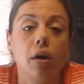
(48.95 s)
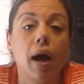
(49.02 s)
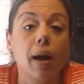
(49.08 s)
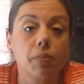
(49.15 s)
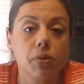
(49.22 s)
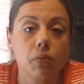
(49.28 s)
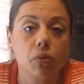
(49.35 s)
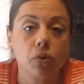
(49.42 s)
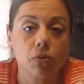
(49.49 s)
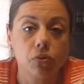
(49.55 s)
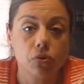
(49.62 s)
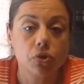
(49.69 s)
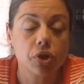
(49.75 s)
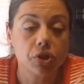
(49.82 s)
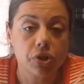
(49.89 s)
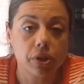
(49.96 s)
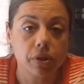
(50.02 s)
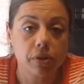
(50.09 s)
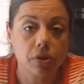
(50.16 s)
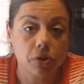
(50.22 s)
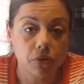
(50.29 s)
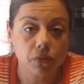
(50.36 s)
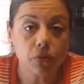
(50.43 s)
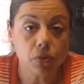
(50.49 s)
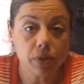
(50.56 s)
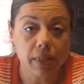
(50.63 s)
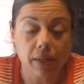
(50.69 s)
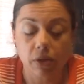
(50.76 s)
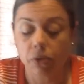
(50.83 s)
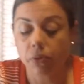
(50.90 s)
optimal nutrition to the foods
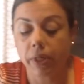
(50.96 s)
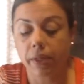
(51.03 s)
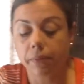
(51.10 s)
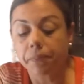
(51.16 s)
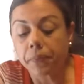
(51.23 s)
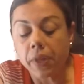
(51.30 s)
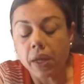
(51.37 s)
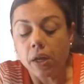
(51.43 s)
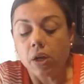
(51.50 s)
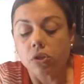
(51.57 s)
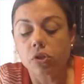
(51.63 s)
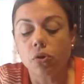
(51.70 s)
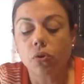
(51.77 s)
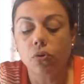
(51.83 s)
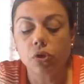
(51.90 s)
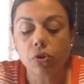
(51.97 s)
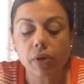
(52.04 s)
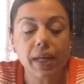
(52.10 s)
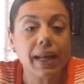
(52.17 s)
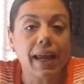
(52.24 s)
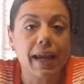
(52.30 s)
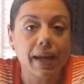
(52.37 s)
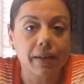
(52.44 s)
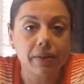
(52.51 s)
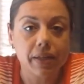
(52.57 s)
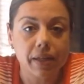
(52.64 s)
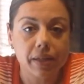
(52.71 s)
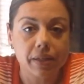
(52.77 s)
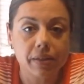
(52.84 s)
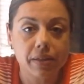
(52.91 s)
that you eat. So you can add
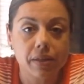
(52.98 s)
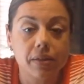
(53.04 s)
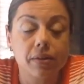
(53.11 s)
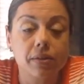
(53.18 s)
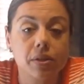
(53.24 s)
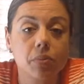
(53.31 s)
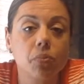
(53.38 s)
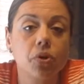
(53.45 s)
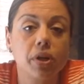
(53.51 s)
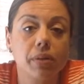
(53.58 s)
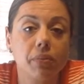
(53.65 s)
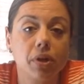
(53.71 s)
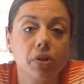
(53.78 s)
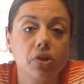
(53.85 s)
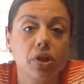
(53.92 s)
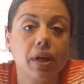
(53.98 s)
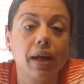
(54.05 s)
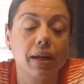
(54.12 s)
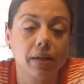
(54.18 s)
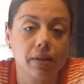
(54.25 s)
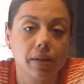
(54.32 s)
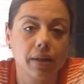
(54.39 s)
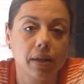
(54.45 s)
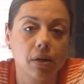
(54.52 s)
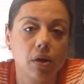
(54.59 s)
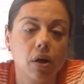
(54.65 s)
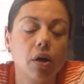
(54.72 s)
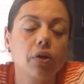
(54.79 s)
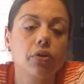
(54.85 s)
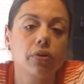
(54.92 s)
these to pretty much anything,
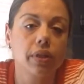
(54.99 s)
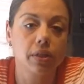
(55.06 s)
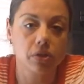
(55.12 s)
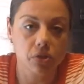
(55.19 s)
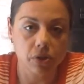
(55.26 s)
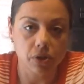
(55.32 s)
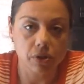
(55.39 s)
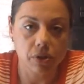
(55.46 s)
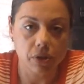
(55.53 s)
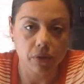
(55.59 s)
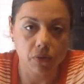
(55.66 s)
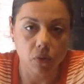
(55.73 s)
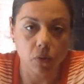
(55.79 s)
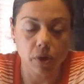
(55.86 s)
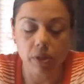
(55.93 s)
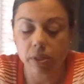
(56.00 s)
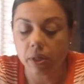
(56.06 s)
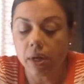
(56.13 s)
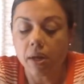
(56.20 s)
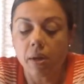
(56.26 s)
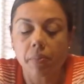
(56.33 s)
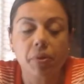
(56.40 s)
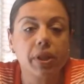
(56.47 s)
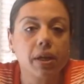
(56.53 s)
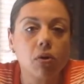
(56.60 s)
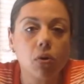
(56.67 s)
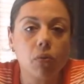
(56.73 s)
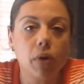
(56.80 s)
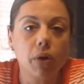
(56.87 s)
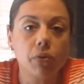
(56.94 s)
other than desserts, of course. But they
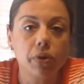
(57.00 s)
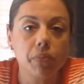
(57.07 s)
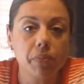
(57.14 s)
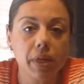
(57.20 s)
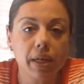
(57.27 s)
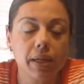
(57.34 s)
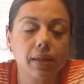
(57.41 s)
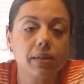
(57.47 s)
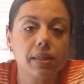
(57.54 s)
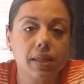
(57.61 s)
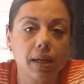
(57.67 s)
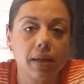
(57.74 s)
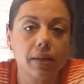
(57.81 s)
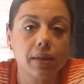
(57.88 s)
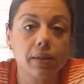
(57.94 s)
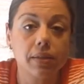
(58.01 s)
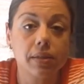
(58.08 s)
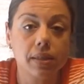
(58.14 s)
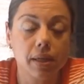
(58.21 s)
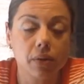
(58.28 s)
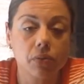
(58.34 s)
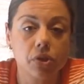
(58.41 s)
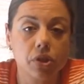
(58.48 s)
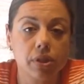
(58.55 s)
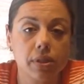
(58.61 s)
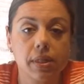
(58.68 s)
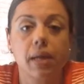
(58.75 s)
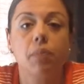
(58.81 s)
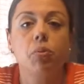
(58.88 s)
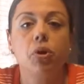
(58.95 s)
go well with meat, salads,
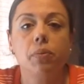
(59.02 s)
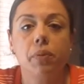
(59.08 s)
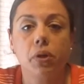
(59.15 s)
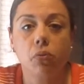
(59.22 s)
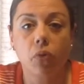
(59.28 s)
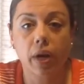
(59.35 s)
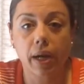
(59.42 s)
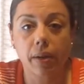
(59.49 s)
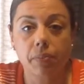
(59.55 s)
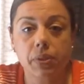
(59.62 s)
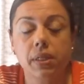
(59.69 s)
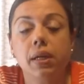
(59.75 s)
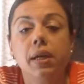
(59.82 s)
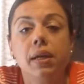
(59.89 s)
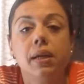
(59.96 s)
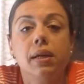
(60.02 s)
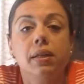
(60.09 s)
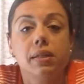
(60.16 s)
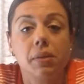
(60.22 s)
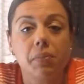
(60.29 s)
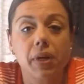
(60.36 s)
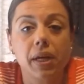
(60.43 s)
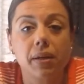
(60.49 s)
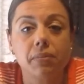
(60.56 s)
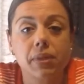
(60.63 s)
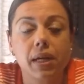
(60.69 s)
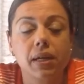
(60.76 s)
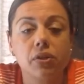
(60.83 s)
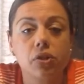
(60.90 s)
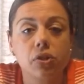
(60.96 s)
sandwiches. I put them in wraps. Sometimes
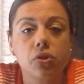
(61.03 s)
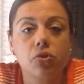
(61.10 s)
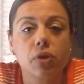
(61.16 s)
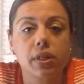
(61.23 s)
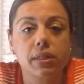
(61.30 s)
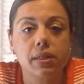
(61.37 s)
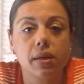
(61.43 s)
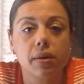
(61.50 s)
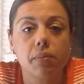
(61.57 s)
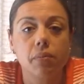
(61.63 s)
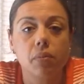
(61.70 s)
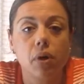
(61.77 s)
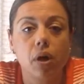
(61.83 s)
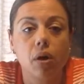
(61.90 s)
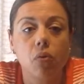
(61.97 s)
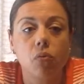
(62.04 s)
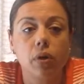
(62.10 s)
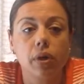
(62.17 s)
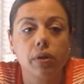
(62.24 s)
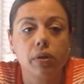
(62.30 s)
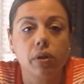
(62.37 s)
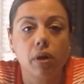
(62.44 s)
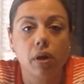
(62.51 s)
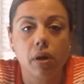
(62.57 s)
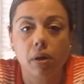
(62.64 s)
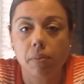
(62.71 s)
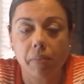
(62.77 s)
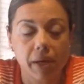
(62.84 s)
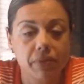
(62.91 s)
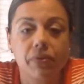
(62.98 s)
I just dress them with
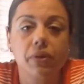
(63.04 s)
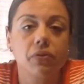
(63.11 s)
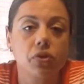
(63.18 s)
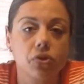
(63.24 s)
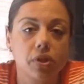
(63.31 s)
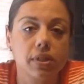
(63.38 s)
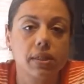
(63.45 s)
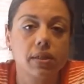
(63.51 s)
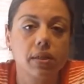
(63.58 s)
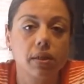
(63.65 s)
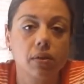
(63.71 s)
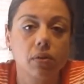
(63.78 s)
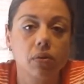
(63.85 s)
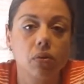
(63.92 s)
my favorite dressing,